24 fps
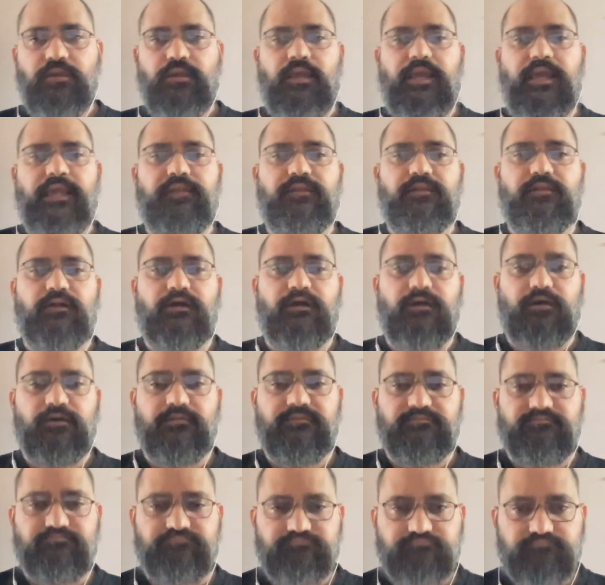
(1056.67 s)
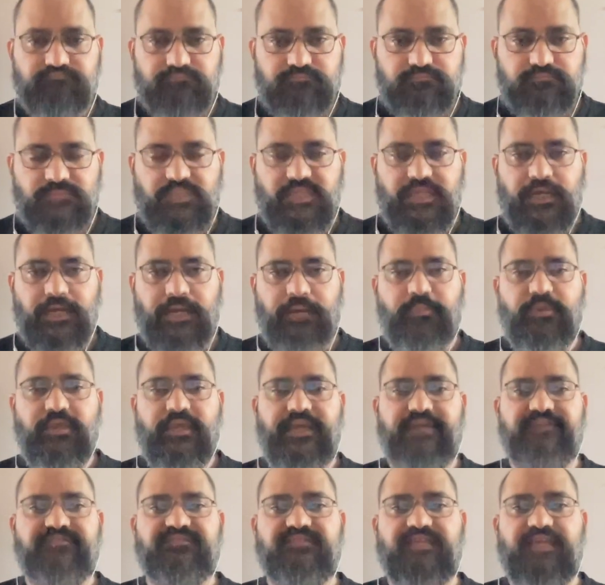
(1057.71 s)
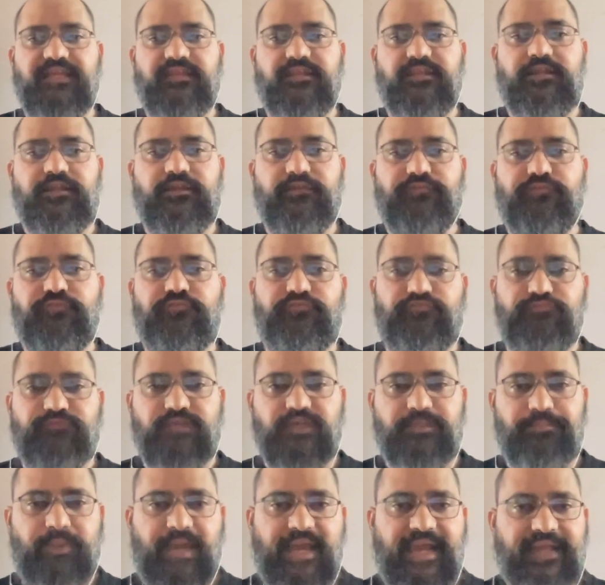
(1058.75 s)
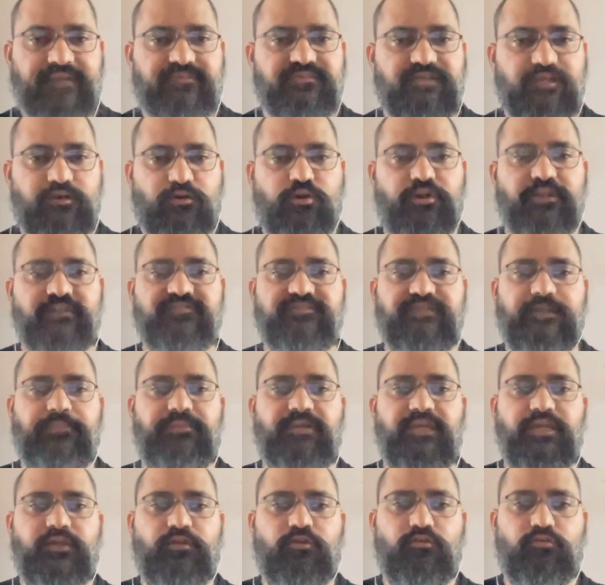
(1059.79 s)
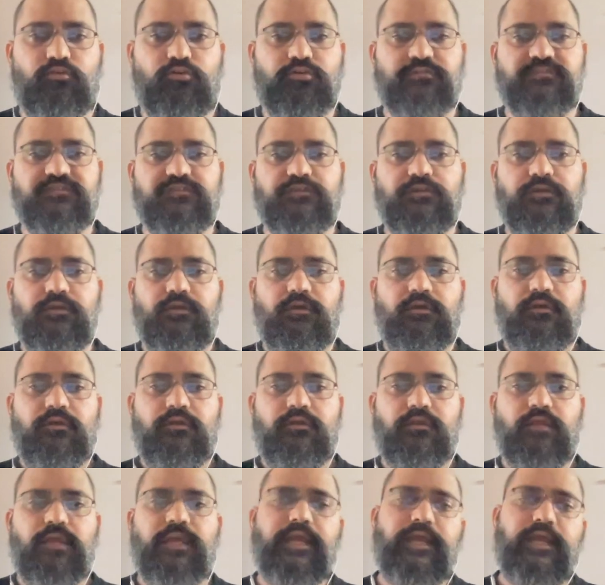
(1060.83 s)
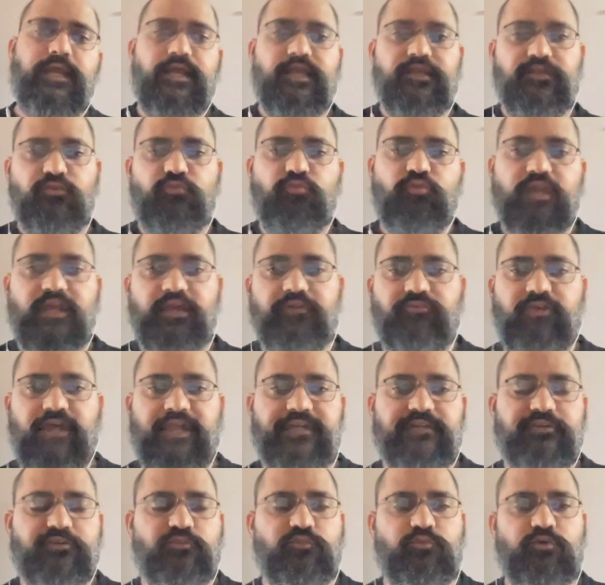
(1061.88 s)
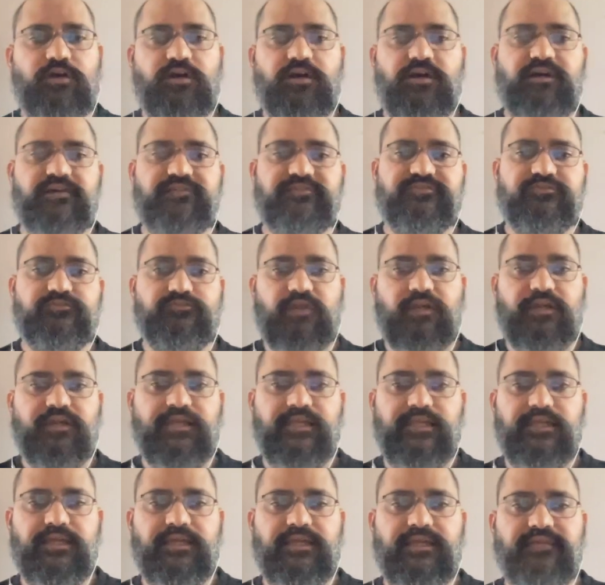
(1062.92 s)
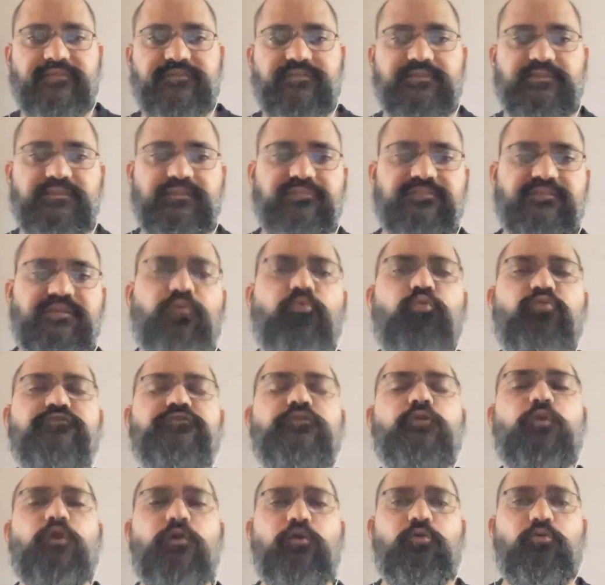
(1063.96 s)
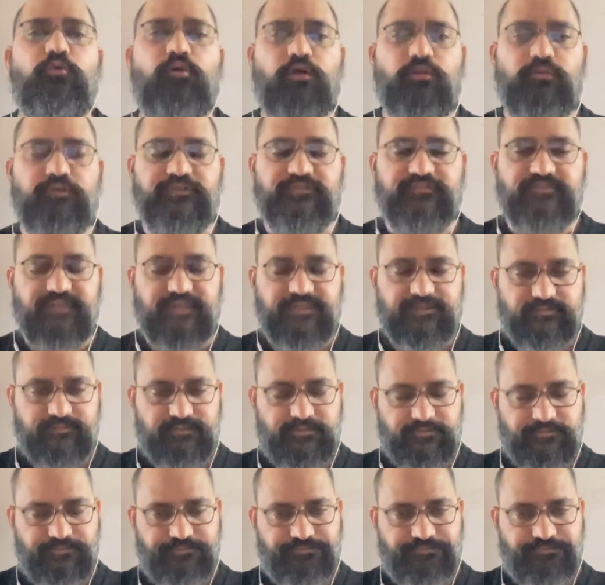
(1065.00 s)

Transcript: And uh, the RBI is saying that if the banks are not accepting your notes, then you can write to us 30 days and these are who's going to do all these things